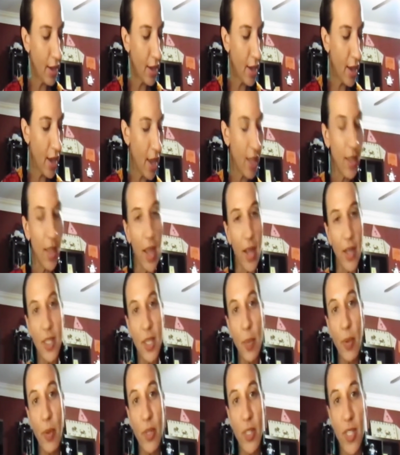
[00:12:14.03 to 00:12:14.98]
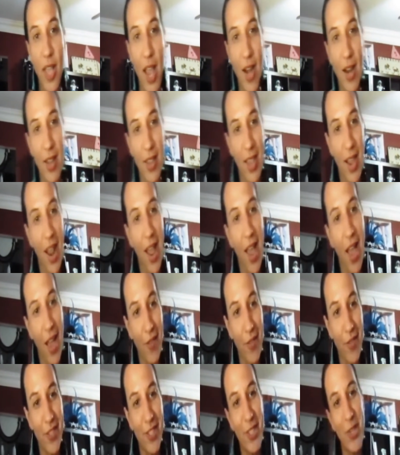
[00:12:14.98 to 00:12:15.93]
I'd like to present that I have
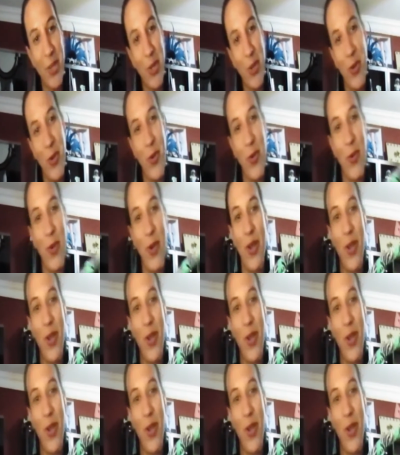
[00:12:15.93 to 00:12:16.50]
two